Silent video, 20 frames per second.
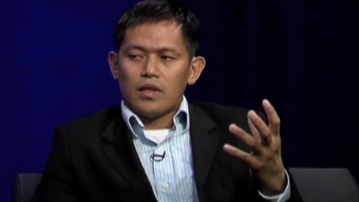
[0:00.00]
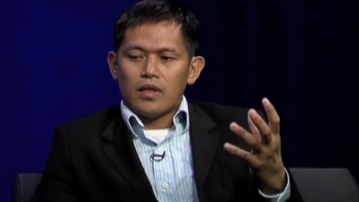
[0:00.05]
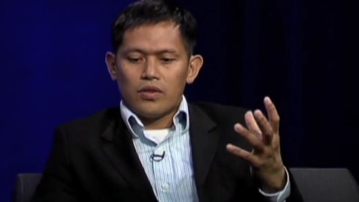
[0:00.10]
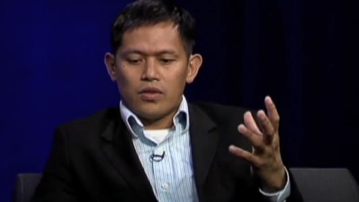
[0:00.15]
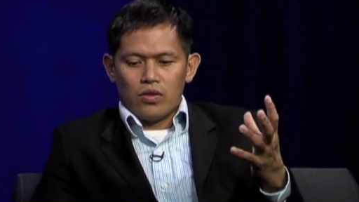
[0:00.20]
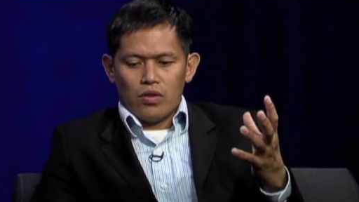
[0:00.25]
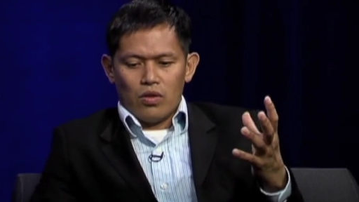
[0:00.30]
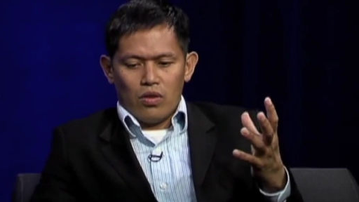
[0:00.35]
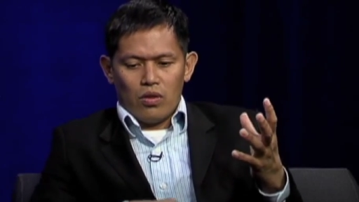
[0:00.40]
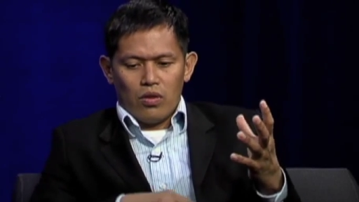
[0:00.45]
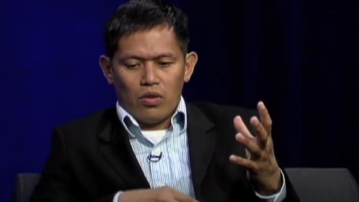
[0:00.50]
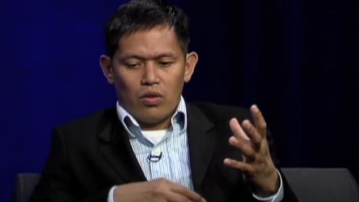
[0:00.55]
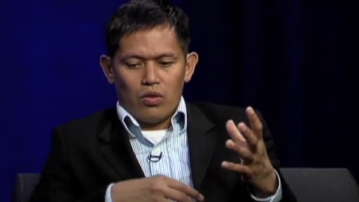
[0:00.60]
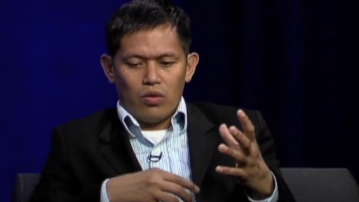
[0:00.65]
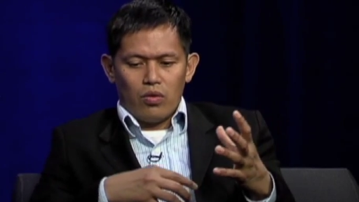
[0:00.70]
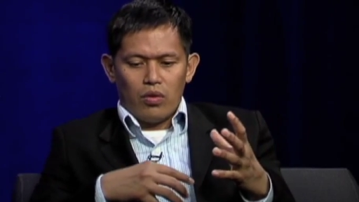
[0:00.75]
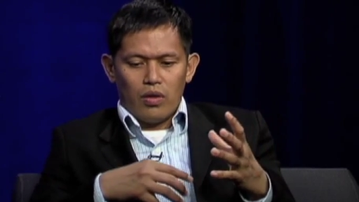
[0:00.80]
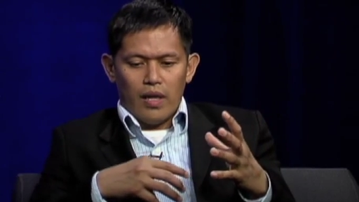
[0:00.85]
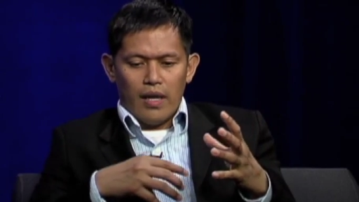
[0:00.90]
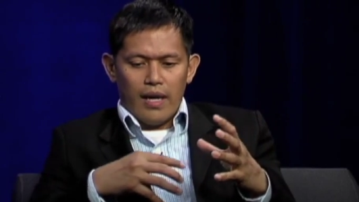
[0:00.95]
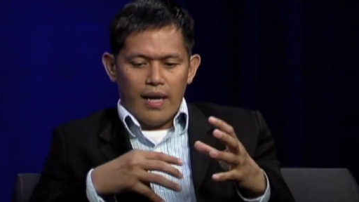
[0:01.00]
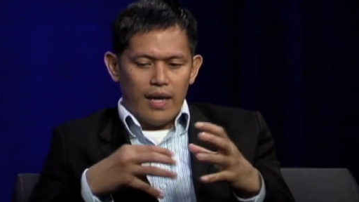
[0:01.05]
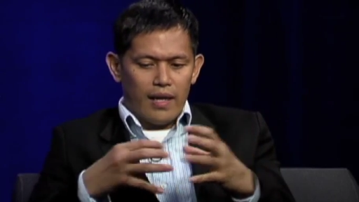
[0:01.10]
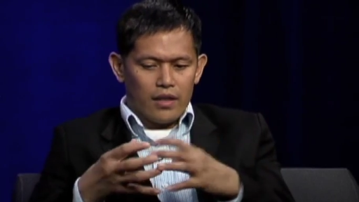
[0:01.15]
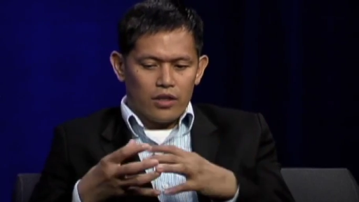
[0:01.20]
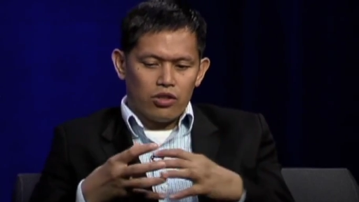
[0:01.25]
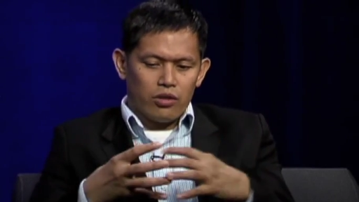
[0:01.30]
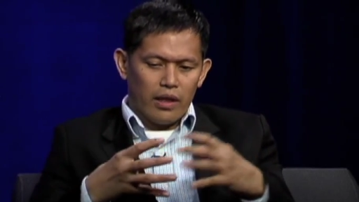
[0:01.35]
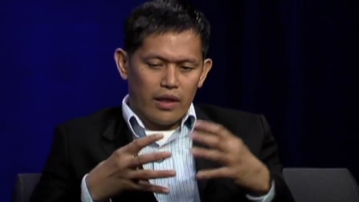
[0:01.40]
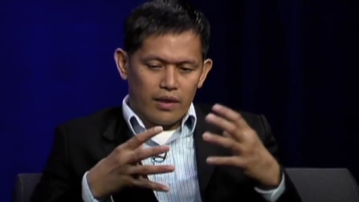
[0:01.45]
So I had
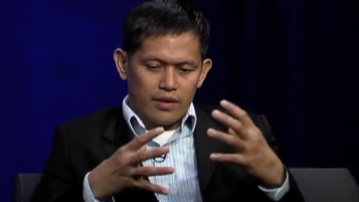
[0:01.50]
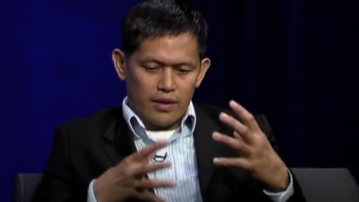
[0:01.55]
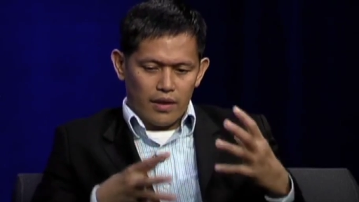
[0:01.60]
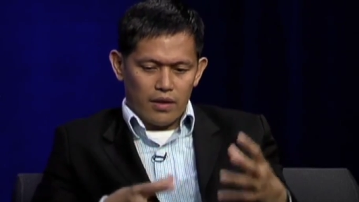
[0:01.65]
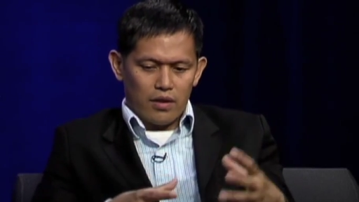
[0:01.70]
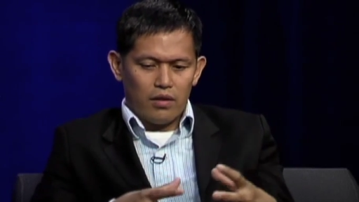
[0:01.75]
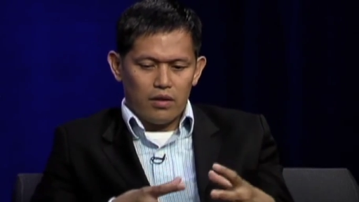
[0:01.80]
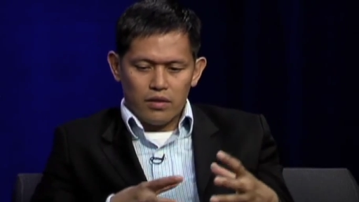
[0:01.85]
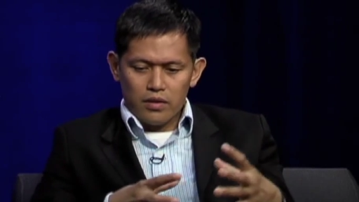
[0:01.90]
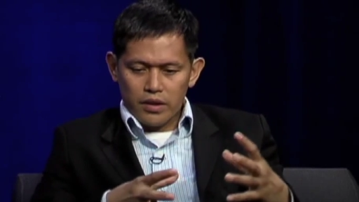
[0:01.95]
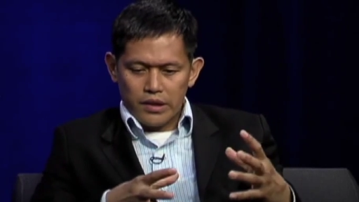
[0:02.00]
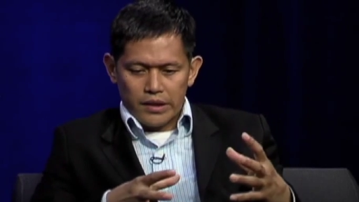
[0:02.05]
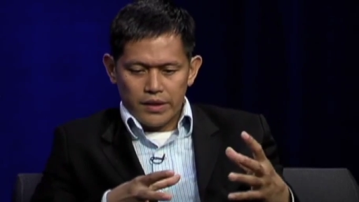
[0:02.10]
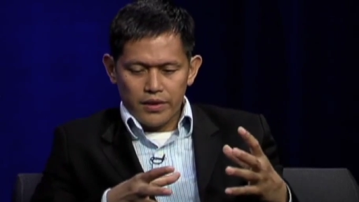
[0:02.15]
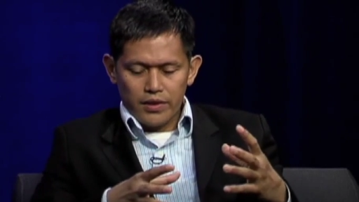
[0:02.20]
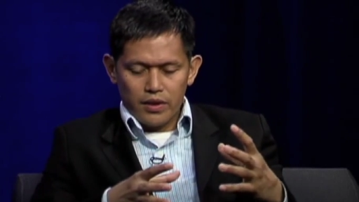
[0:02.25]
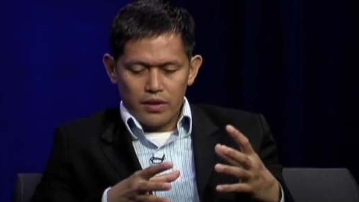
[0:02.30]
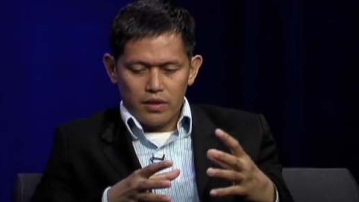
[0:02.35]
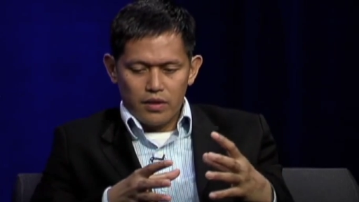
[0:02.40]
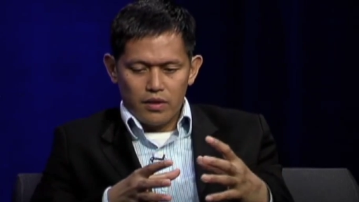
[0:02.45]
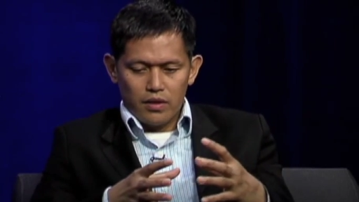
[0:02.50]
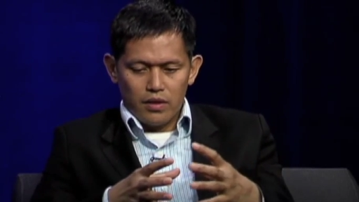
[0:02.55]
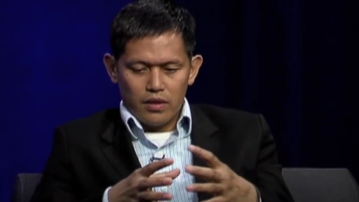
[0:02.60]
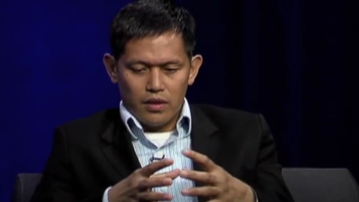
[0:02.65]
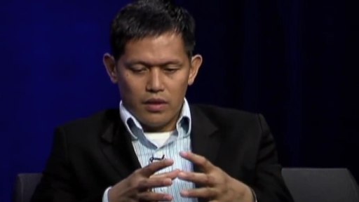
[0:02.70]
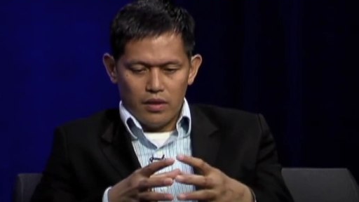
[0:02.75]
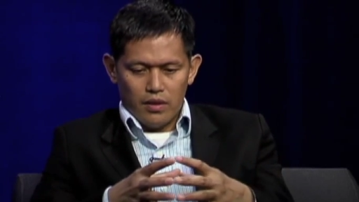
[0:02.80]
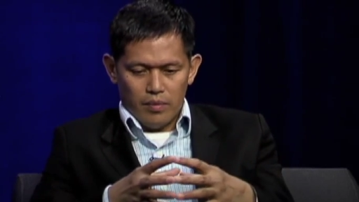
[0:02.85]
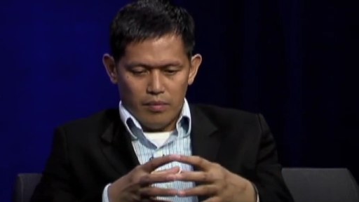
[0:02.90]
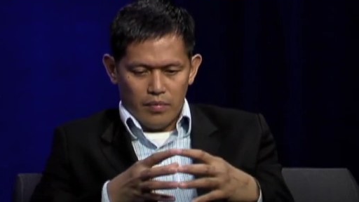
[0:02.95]
a trading psychologist
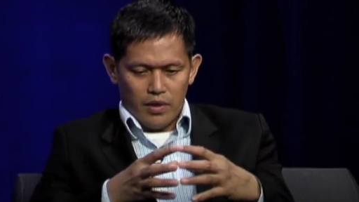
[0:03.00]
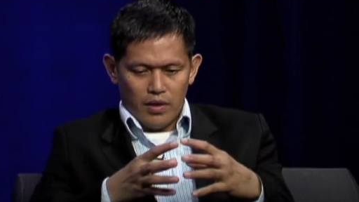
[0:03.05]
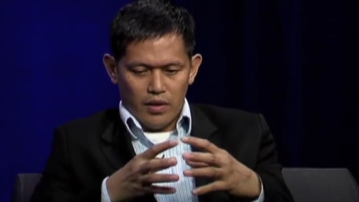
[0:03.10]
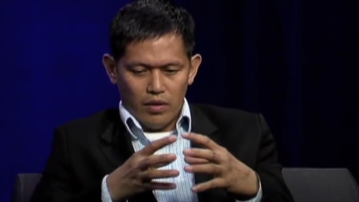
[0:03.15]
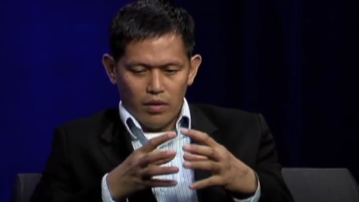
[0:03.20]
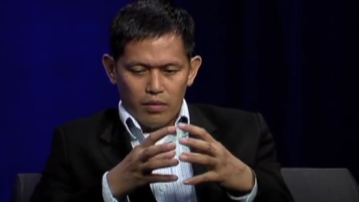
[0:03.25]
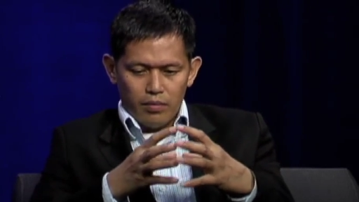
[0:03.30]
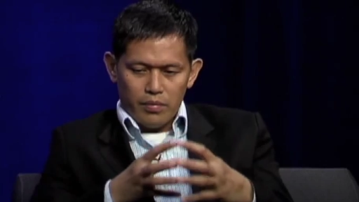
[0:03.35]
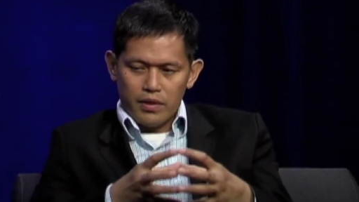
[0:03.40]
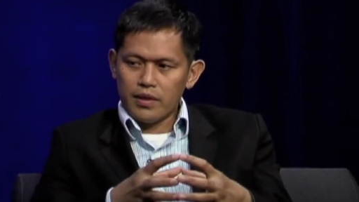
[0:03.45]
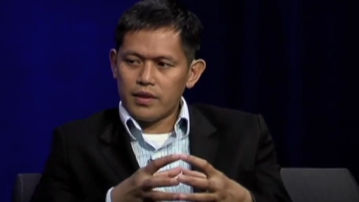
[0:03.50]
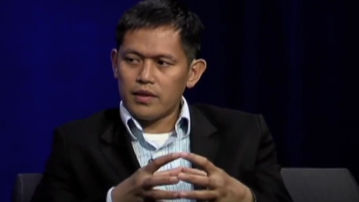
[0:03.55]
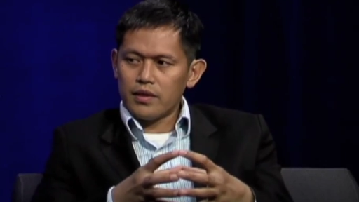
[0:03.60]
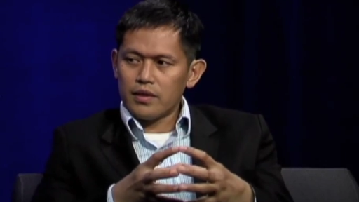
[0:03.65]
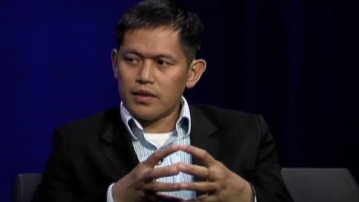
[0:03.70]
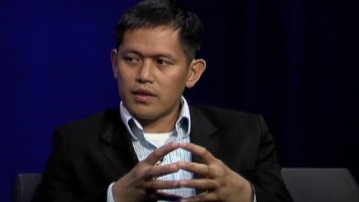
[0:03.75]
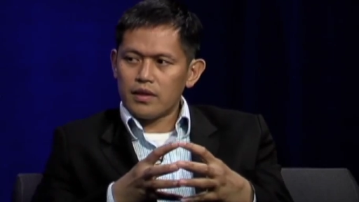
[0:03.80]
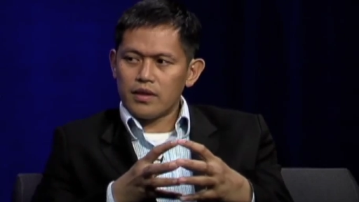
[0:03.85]
in my own business,